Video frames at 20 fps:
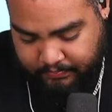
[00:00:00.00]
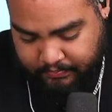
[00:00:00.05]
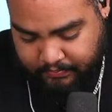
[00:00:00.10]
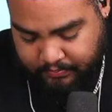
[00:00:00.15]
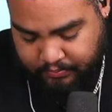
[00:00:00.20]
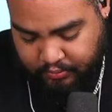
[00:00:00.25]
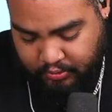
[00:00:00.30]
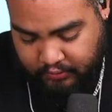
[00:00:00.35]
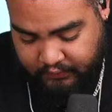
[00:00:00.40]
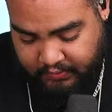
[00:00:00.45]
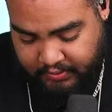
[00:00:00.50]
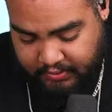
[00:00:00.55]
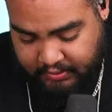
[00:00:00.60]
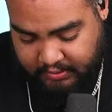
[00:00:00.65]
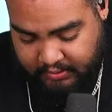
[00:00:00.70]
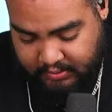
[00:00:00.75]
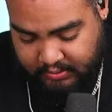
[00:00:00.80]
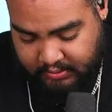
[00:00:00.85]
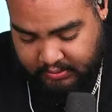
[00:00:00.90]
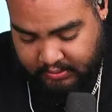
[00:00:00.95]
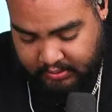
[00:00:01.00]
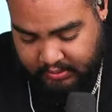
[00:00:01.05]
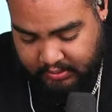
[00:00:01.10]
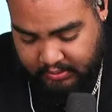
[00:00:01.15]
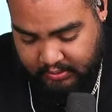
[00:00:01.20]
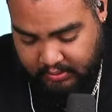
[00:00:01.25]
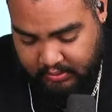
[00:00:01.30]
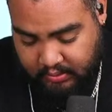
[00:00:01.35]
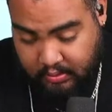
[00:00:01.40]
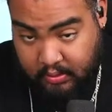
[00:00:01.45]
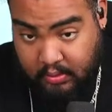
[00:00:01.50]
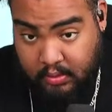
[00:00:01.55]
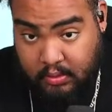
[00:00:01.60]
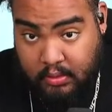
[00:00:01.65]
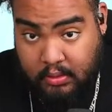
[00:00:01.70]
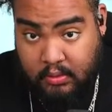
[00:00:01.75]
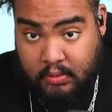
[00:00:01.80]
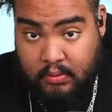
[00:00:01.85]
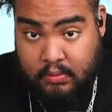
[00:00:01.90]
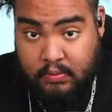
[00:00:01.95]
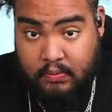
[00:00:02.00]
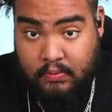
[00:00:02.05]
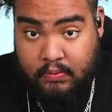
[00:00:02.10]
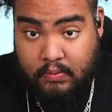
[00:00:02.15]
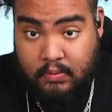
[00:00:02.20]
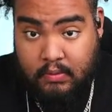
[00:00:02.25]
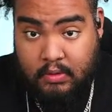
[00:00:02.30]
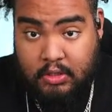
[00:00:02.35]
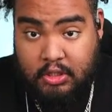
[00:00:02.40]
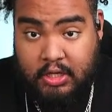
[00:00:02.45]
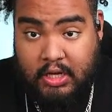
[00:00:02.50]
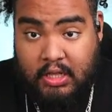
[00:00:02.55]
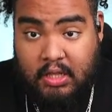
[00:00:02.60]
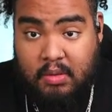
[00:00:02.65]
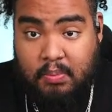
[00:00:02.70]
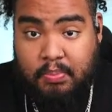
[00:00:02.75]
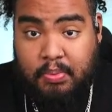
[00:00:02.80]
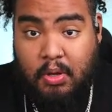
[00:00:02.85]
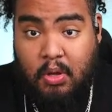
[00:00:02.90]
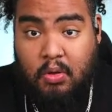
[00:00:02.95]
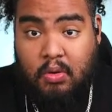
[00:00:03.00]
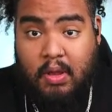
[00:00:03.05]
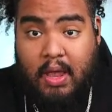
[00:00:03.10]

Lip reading: Previous league, Jalen Polk